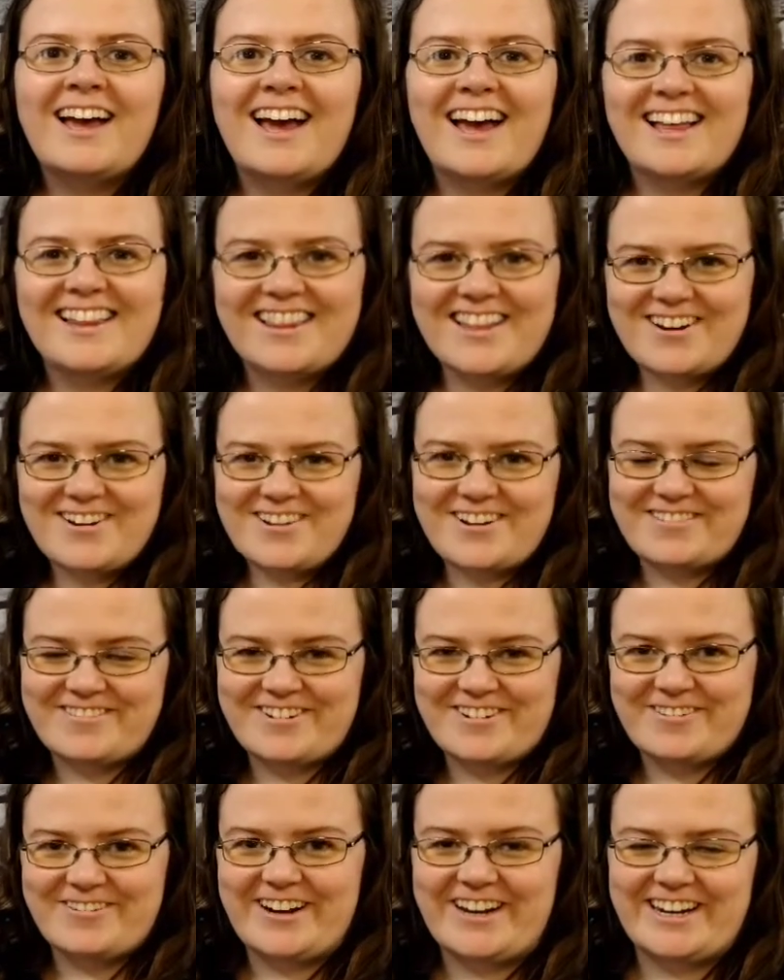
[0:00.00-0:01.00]
Hello
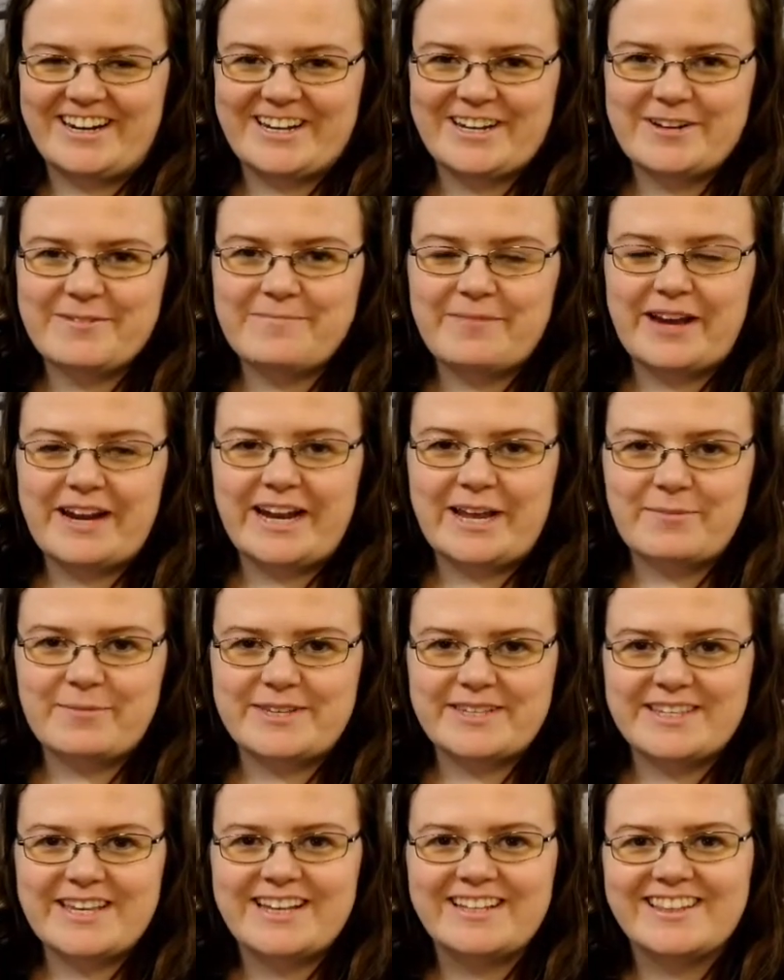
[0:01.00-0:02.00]
everyone, my name
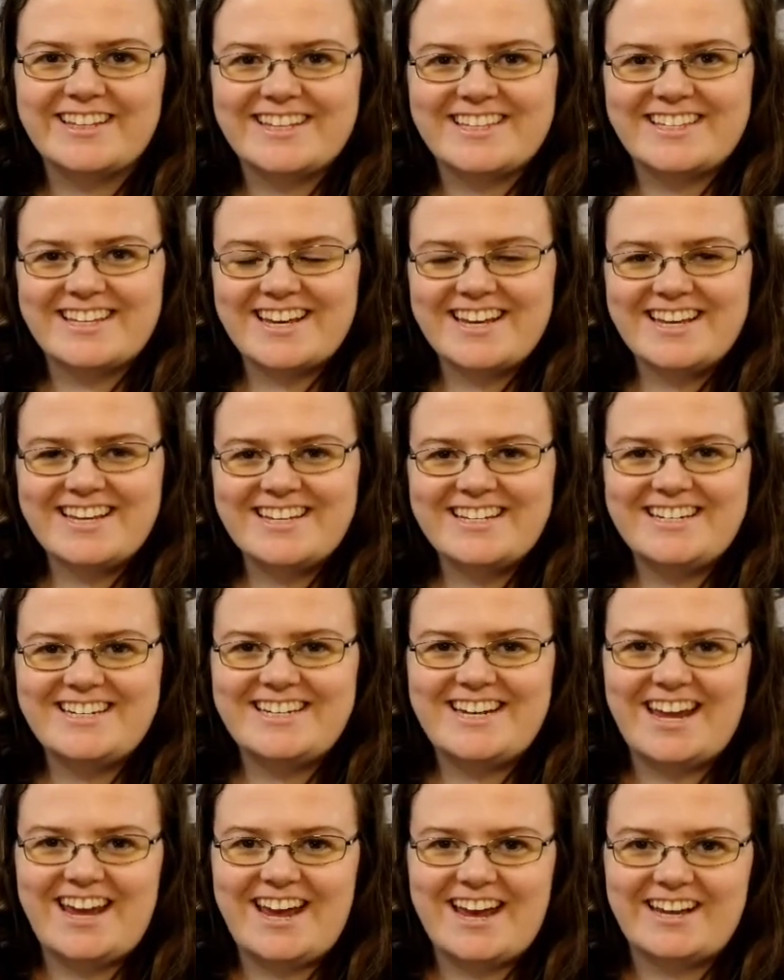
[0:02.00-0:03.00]
is Alissa
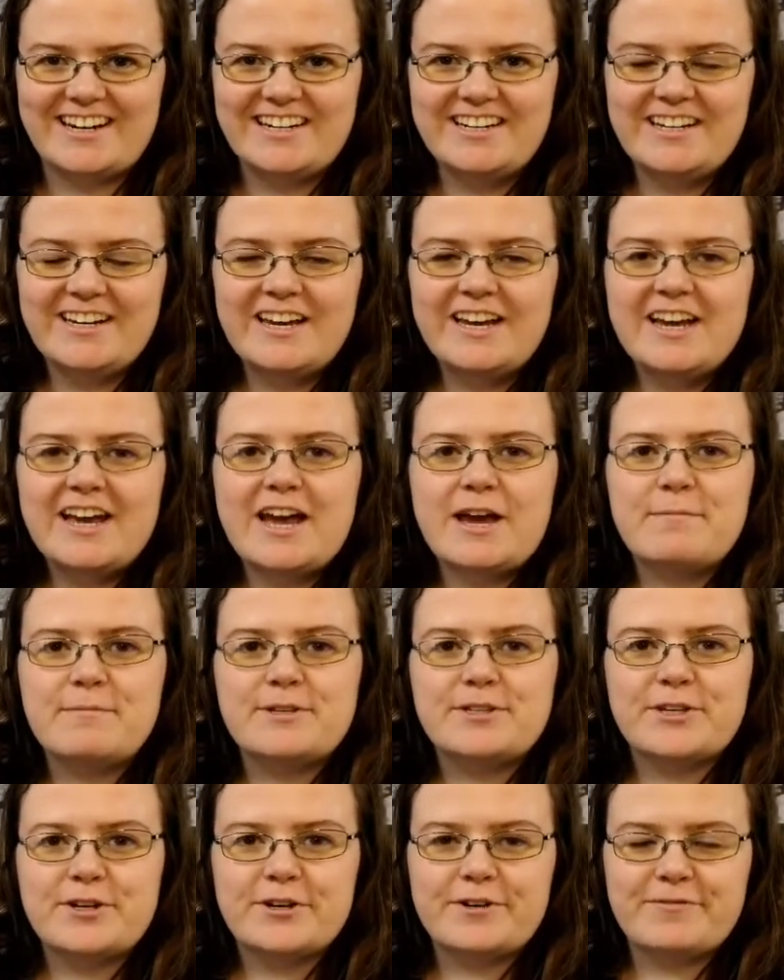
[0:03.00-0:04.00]
Dan. I'm a
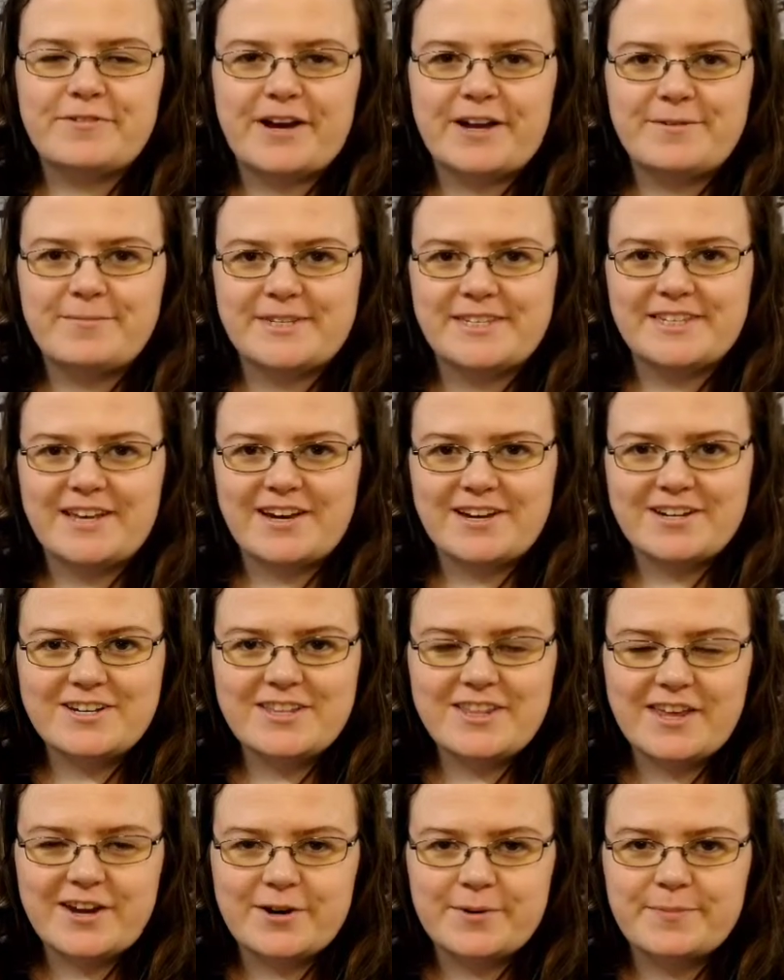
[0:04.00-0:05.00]
certified massage
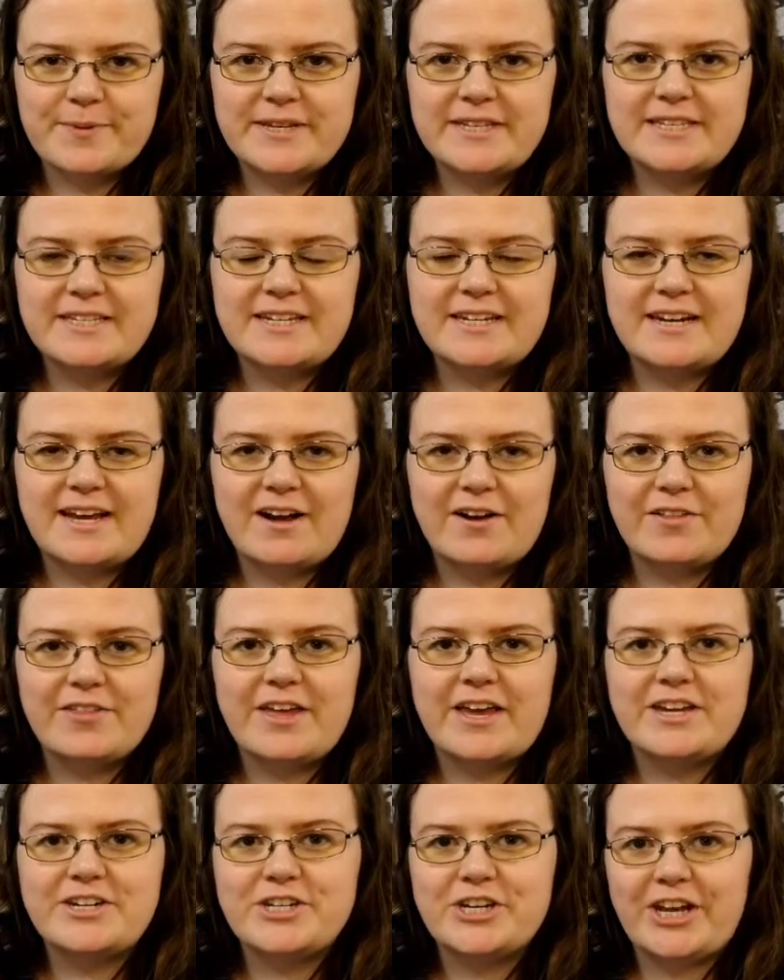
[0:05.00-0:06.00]
therapist and health
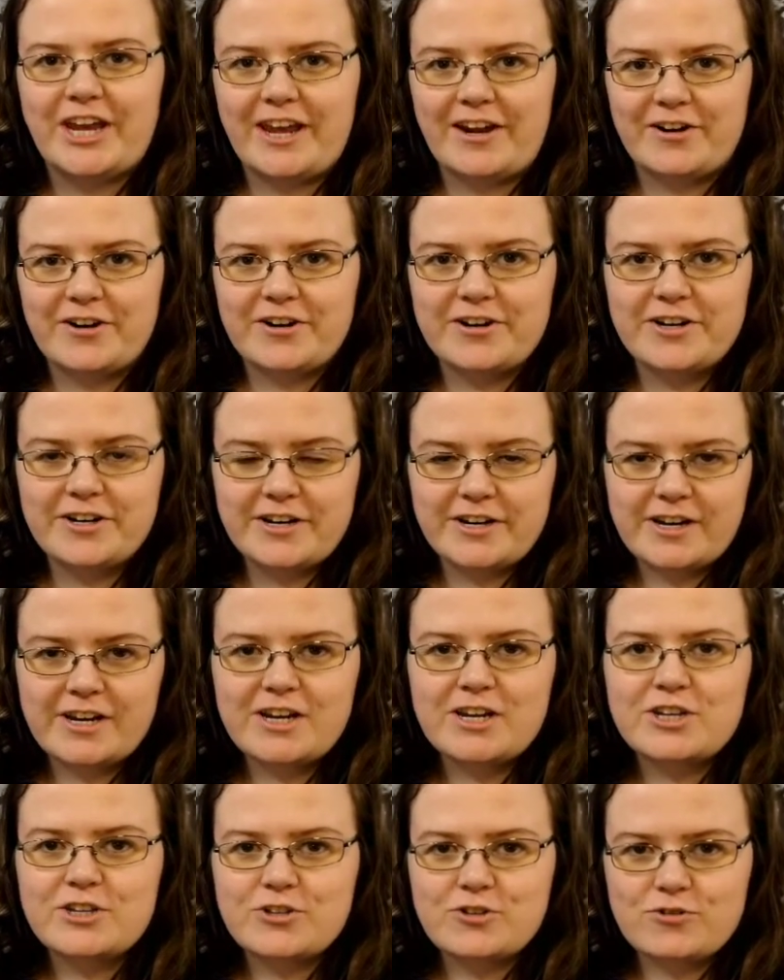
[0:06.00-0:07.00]
educator,
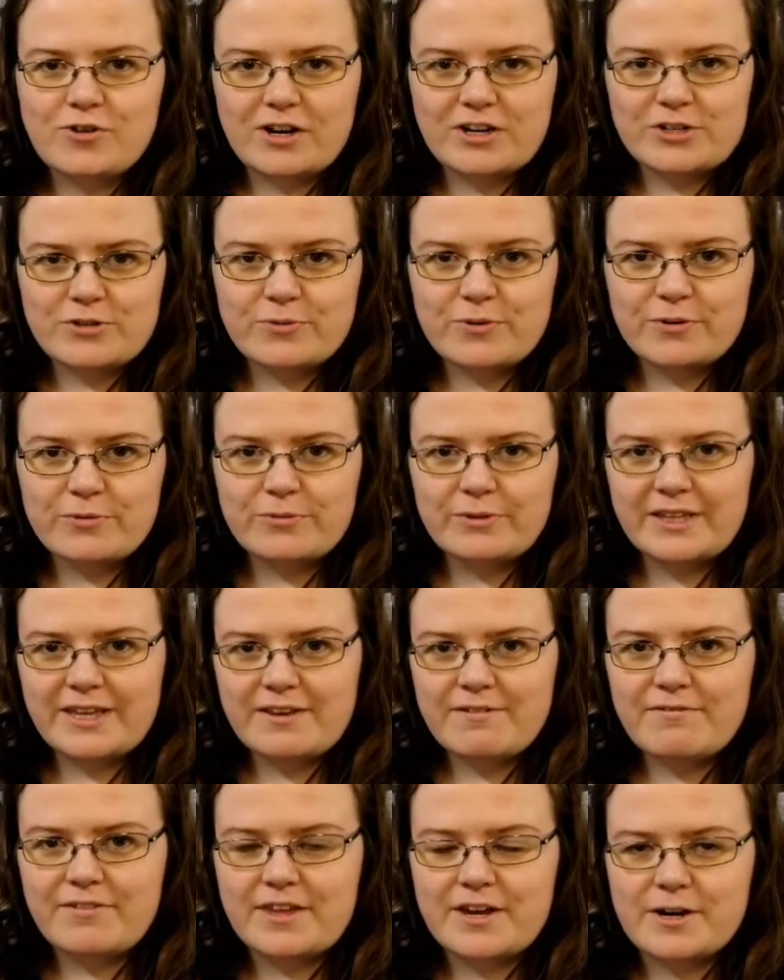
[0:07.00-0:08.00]
structural
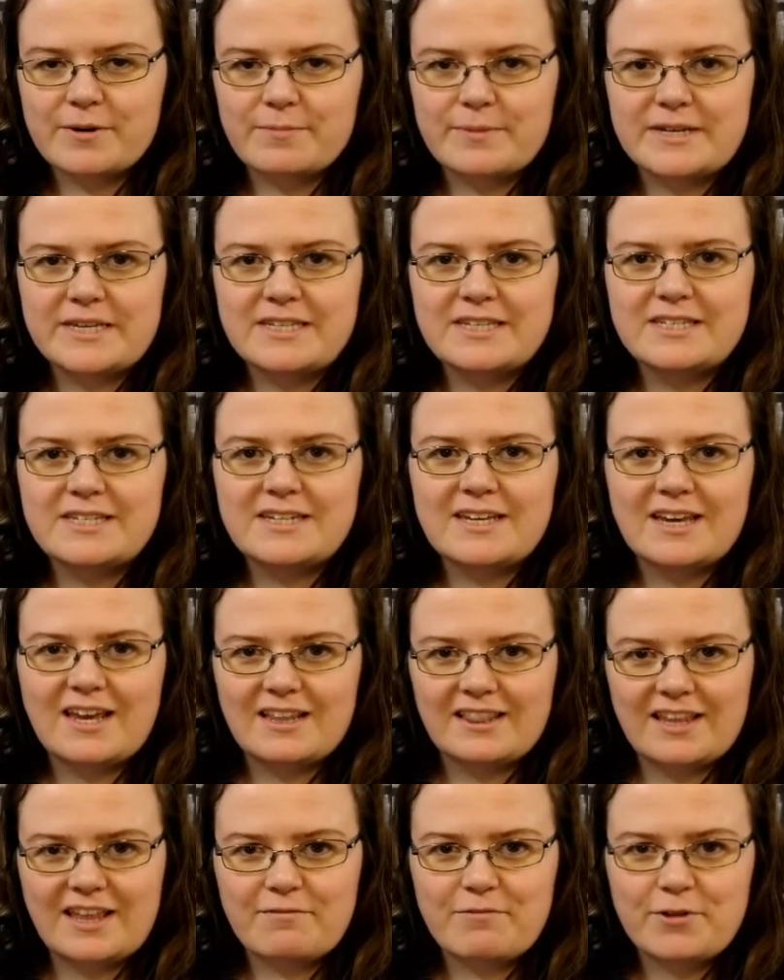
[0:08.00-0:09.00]
relief therapist,
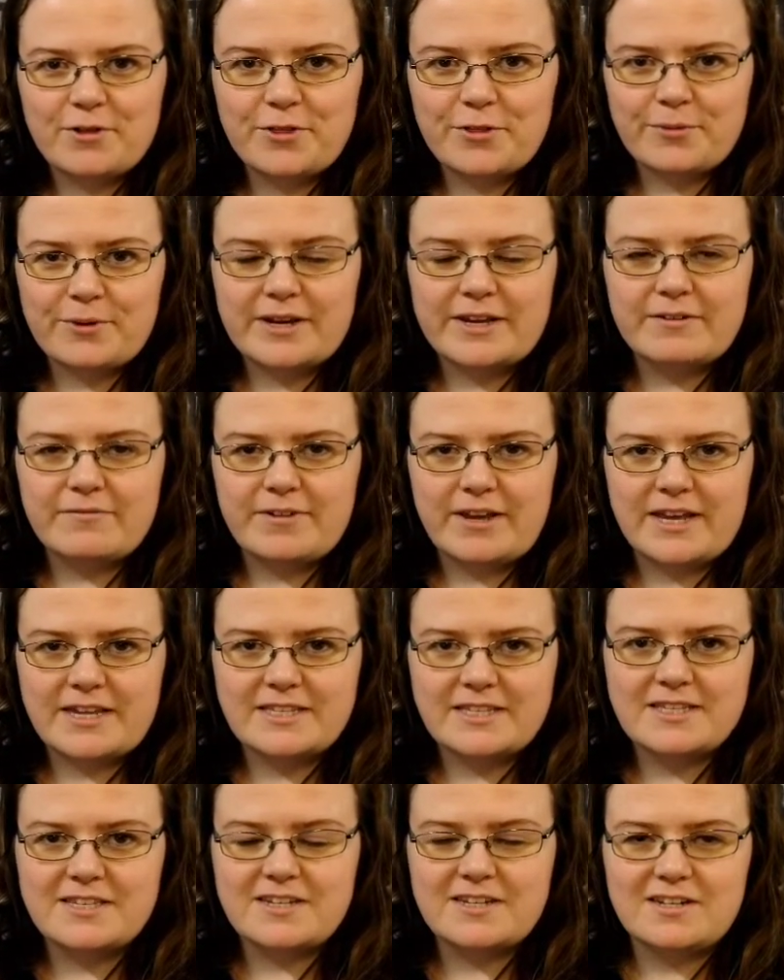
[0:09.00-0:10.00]
and level 3
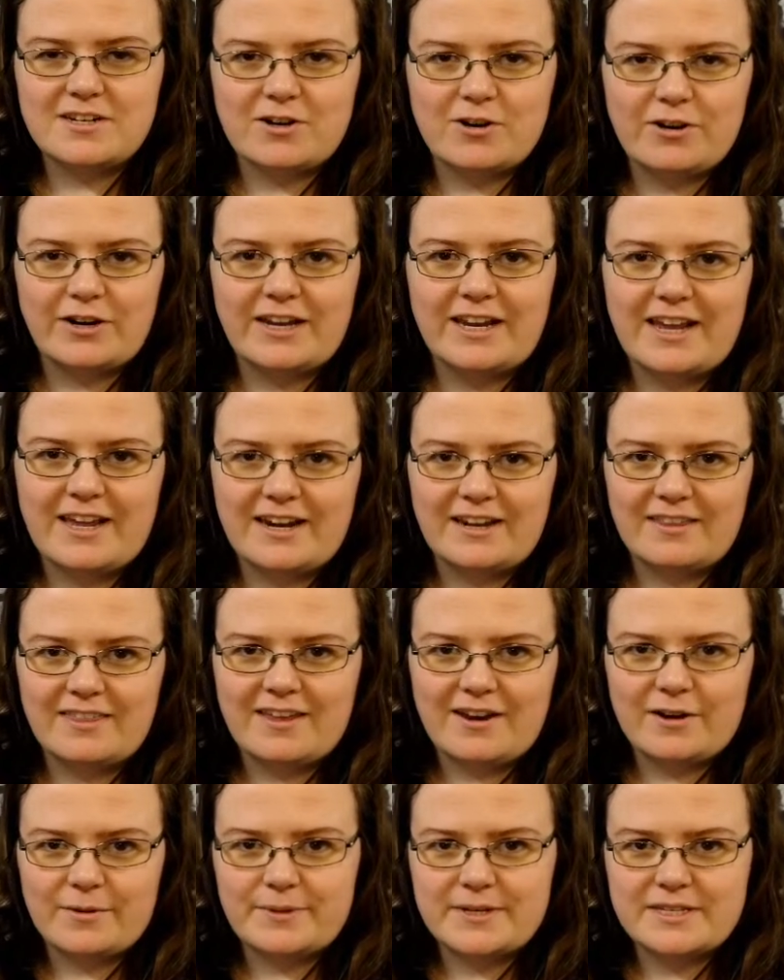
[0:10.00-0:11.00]
advanced neurokinetic
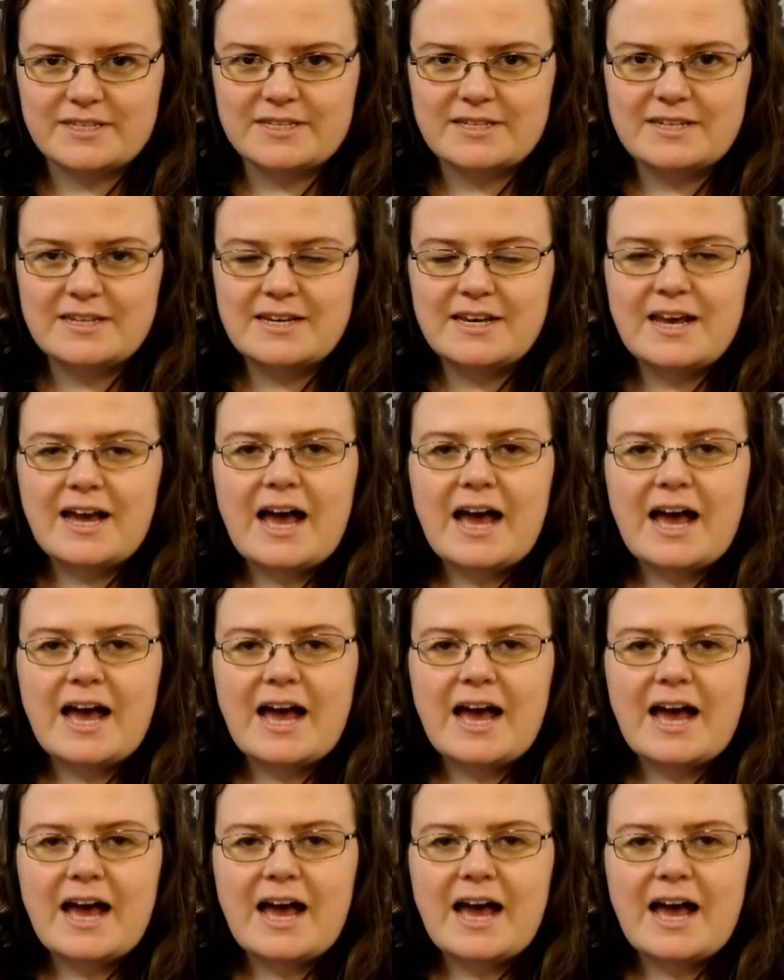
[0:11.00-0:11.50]
therapist.